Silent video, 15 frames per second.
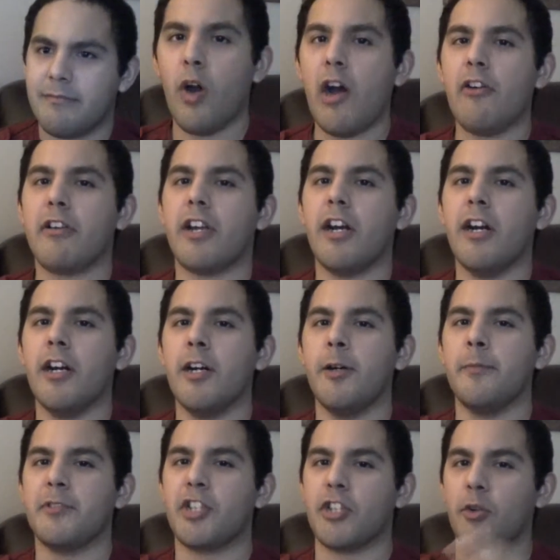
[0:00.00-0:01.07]

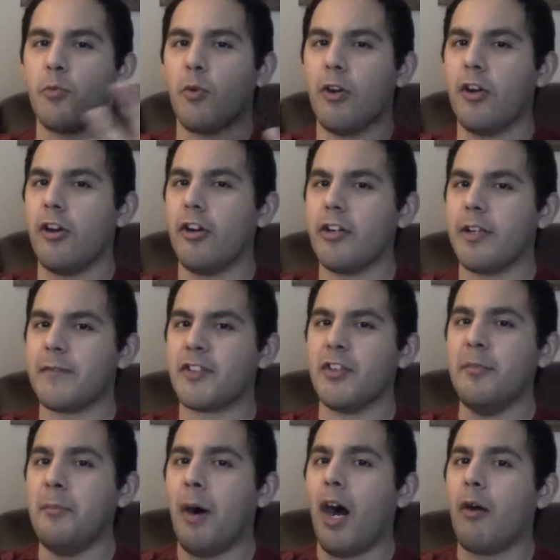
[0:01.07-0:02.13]
Welcome to the world of
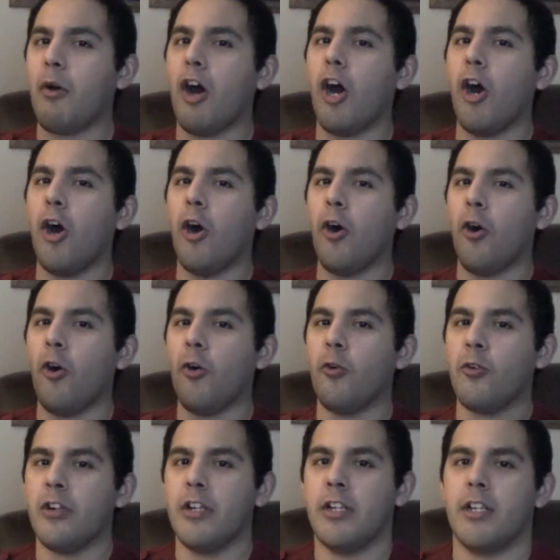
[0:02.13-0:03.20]

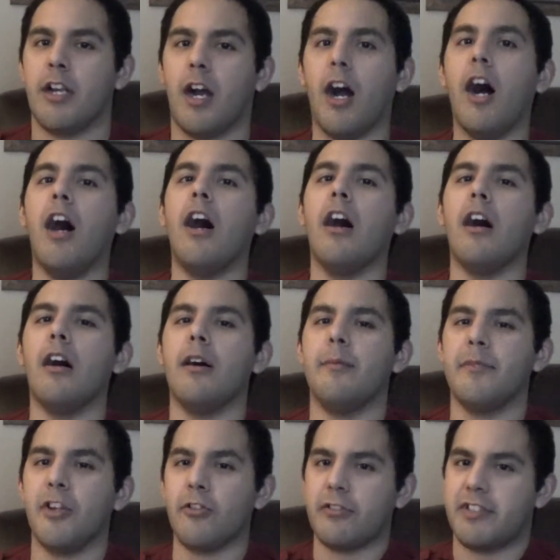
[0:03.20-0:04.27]
tomorrow. Come,
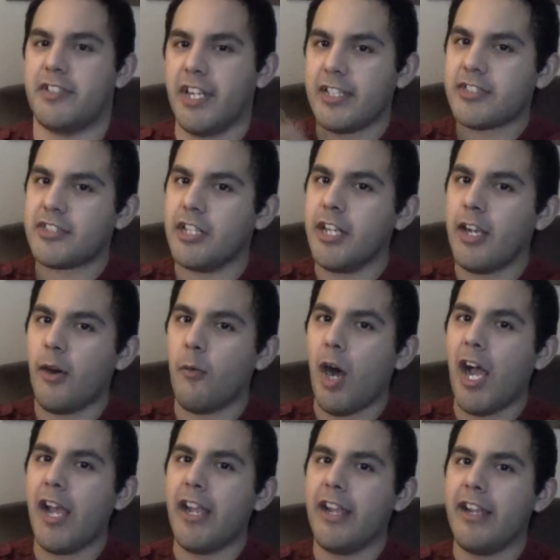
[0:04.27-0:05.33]
your destiny
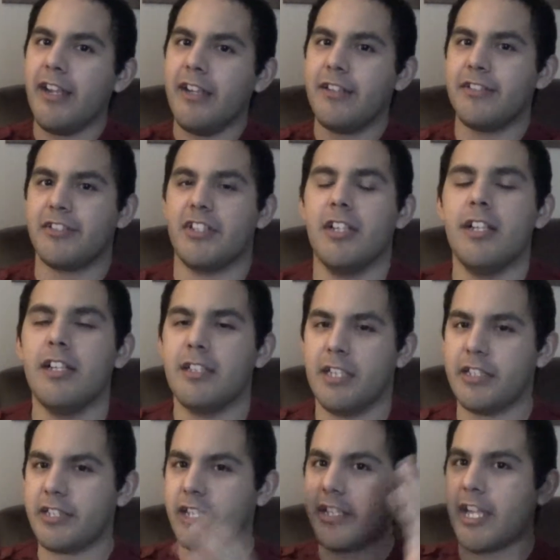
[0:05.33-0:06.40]
awaits!
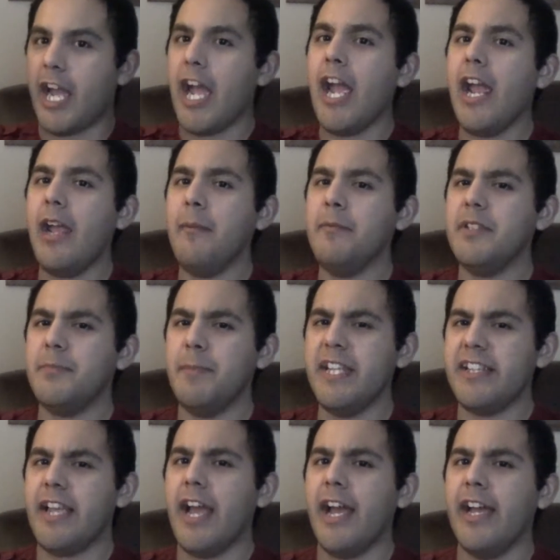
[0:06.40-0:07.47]
Let the games
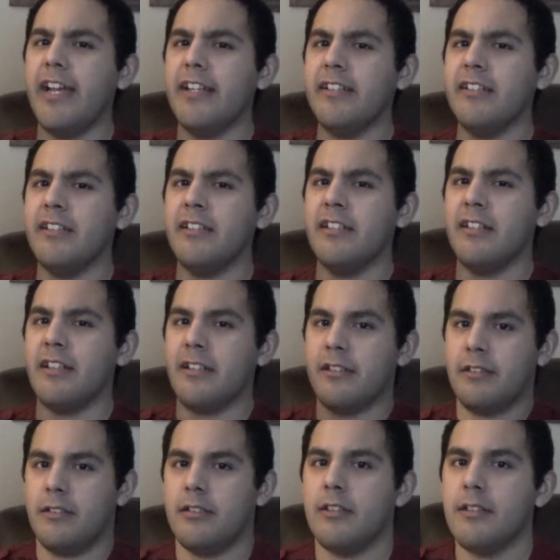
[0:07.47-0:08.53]
begin!
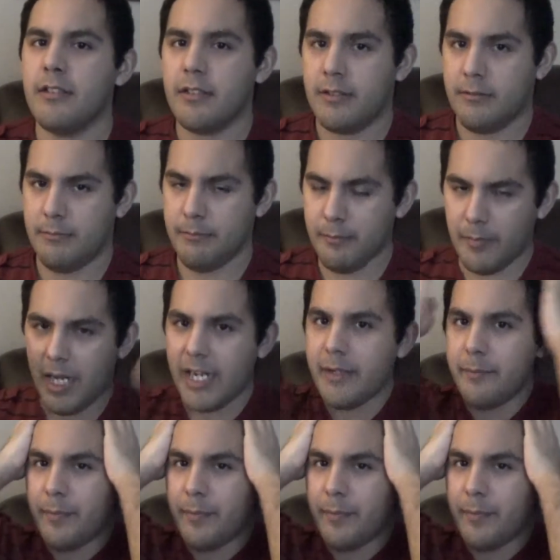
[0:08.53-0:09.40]
My